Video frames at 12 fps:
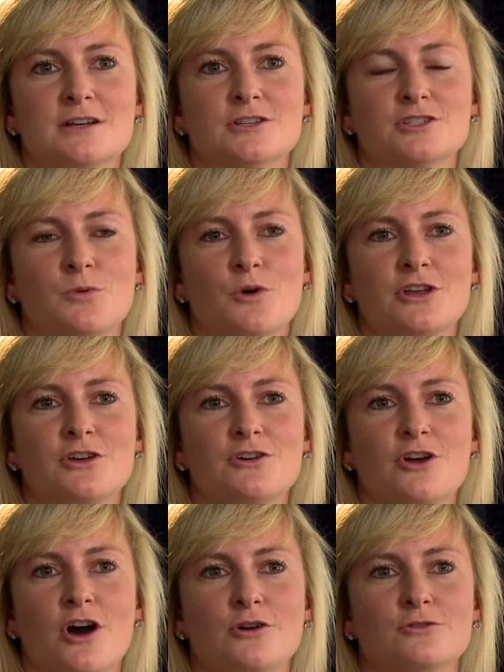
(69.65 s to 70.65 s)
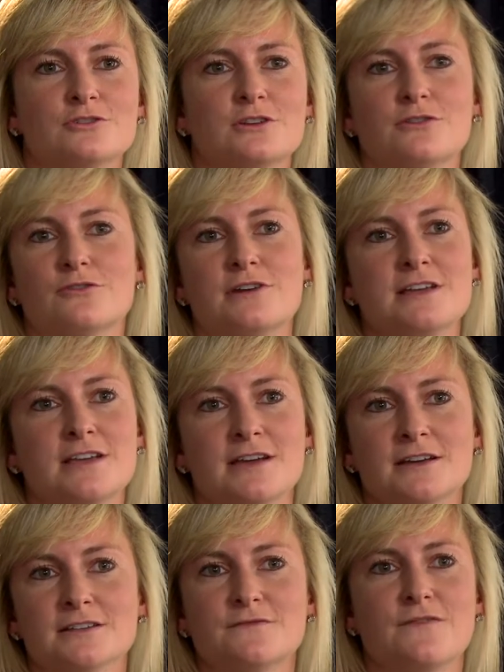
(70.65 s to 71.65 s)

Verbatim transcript: So what are your goals, three years,